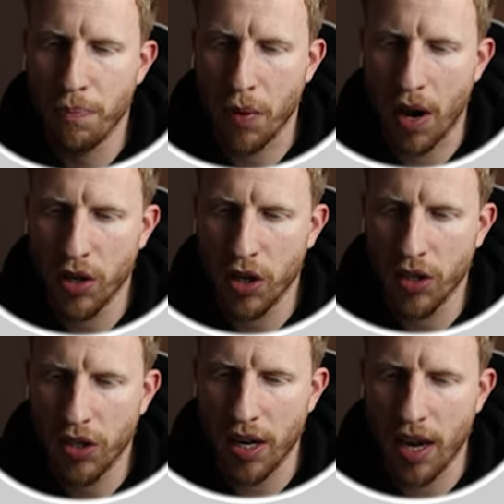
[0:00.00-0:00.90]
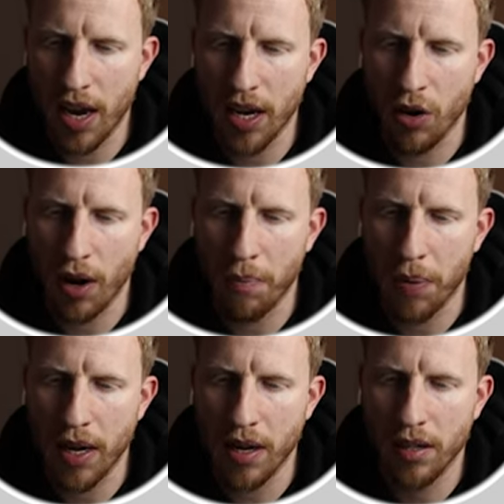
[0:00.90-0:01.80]
But as you can see here, you know, it
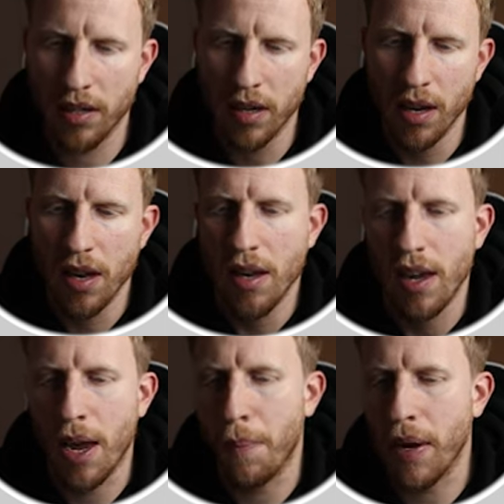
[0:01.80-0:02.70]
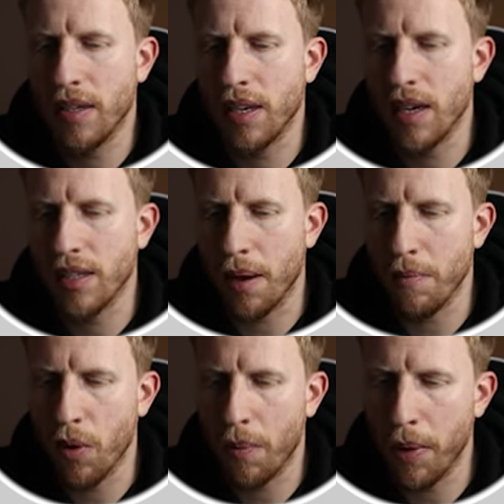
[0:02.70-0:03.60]
peaks in
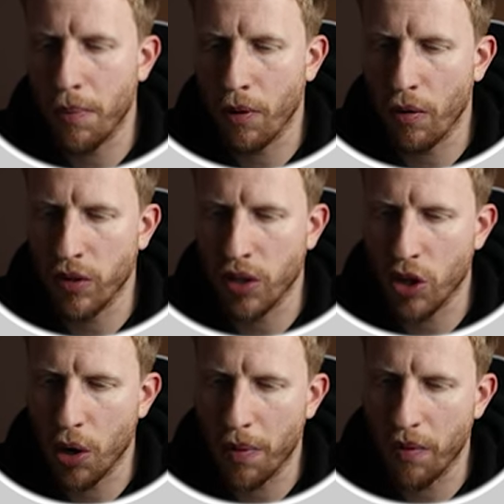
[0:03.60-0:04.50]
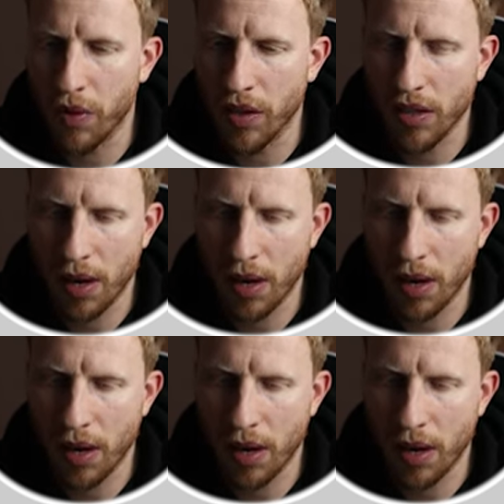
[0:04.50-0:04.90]
December where people are obviously shopping for these